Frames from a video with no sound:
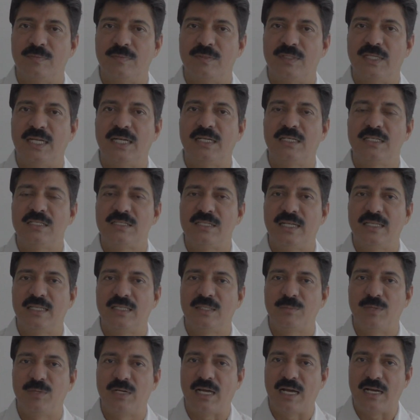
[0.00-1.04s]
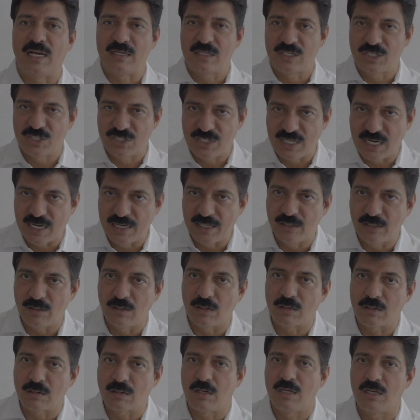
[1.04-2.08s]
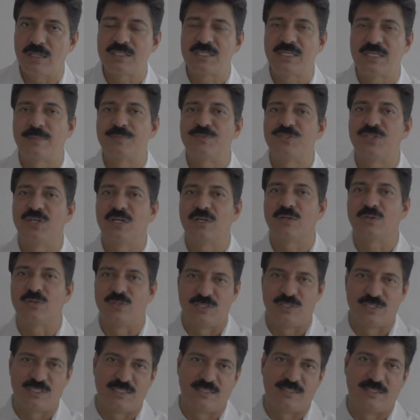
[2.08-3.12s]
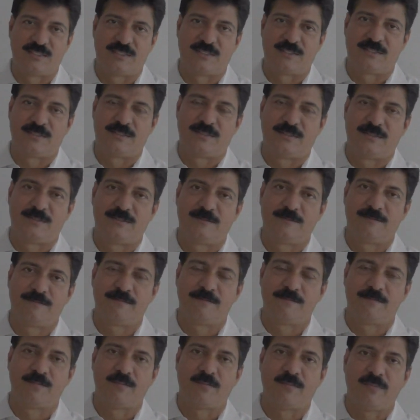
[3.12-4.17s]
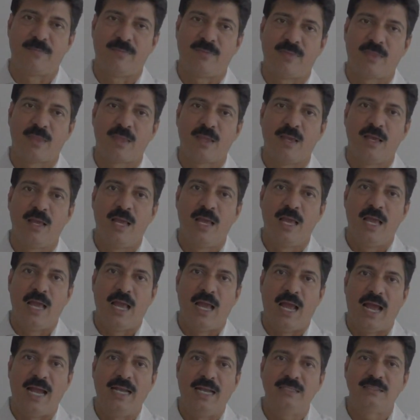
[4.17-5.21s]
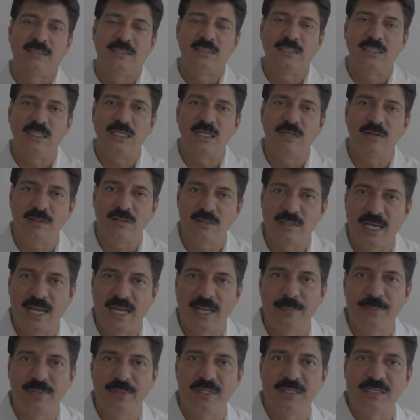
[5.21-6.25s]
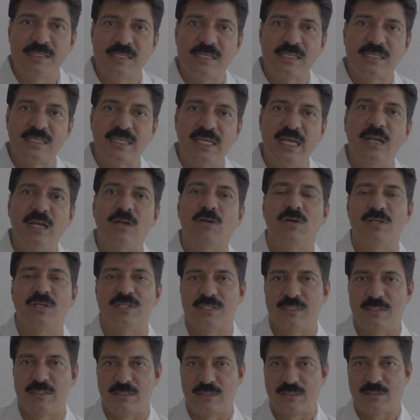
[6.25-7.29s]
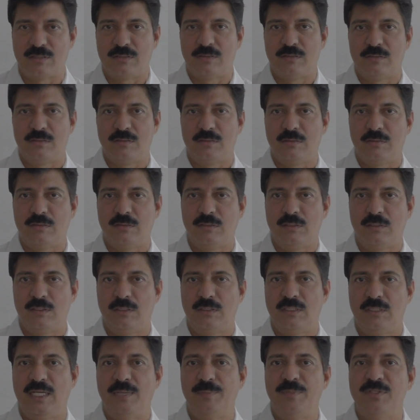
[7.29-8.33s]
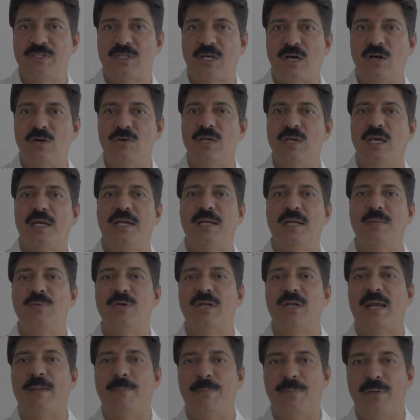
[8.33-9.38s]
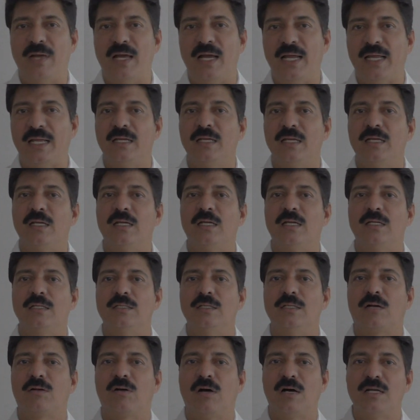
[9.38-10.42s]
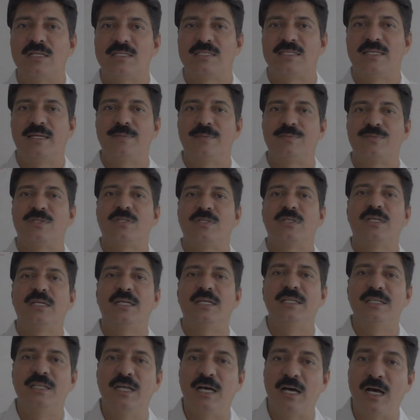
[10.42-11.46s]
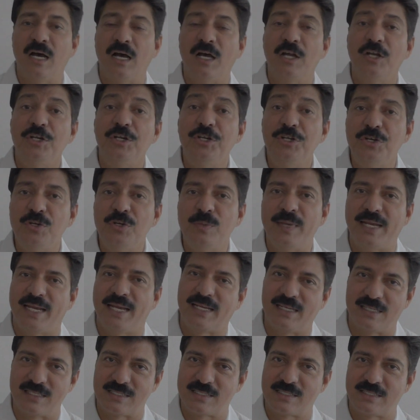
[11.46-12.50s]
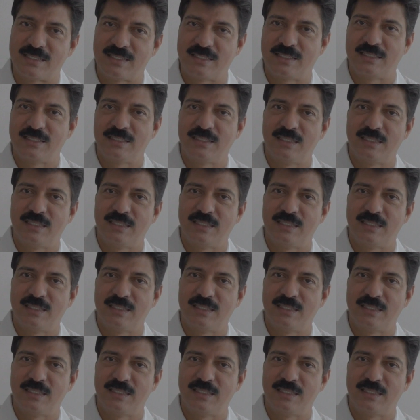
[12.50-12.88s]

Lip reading: That is nothing but understanding or conceptual questions. And third type is skill questions. That means how you are able to apply the concepts in the numericals.